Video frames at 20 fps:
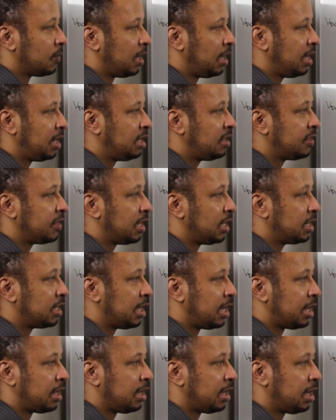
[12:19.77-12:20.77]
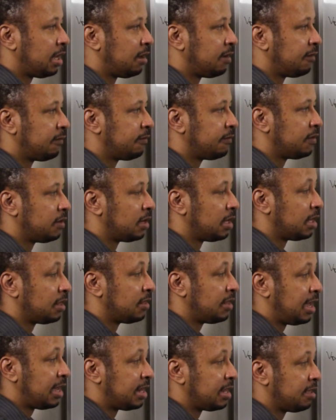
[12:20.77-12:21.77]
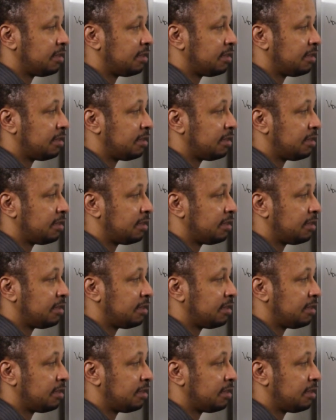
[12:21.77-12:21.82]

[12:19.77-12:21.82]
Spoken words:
anything that